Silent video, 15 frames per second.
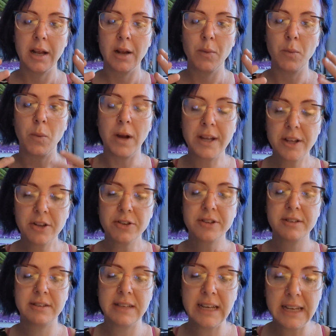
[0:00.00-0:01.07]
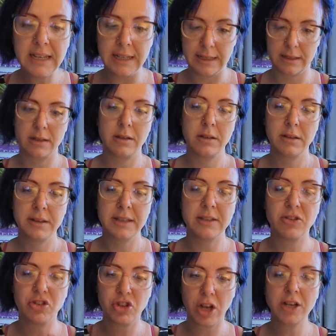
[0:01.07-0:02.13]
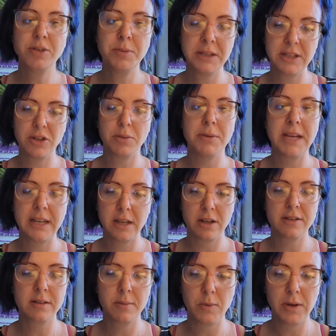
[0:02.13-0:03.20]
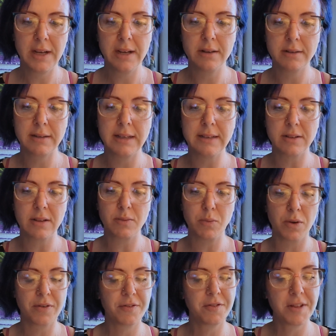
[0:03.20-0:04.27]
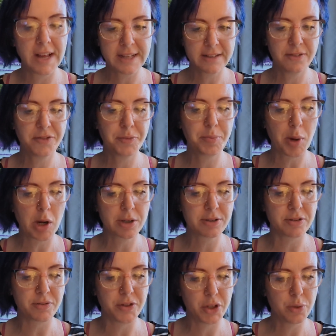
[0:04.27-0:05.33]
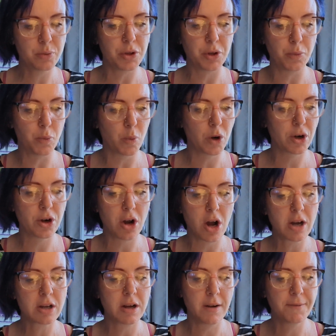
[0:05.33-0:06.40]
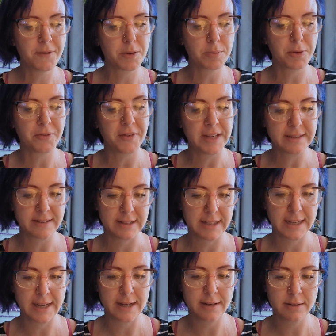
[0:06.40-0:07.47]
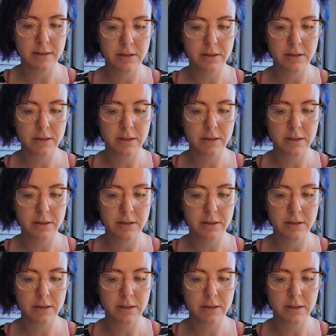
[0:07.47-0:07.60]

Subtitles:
What you're seeing, this judgment that you're making on someone else, is reflective of parts of you were not comfortable facing yet.